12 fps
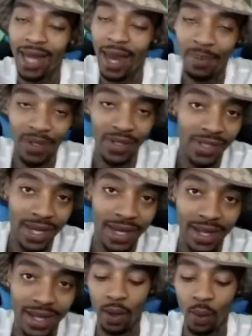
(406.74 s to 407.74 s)
Type of
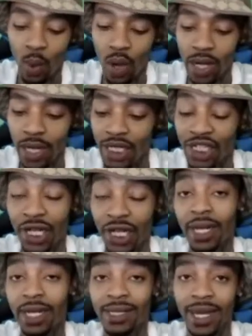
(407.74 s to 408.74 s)
sick. The word
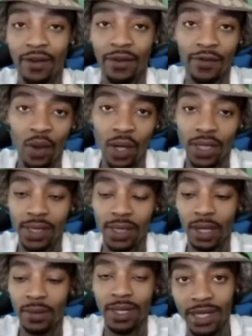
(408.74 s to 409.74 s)
jit, it's like a Florida
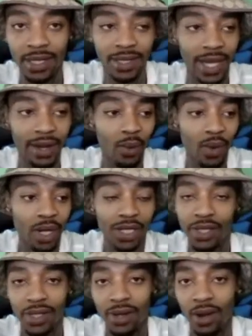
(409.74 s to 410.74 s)
term. It's just like a word
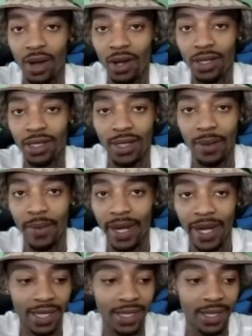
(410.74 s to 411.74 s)
you just call
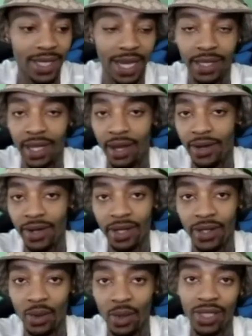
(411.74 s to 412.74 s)
somebody that's just like younger
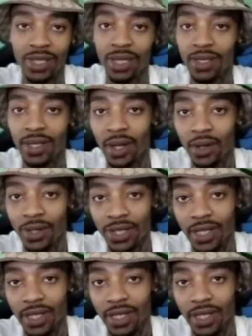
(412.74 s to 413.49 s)
than you or just doesn't know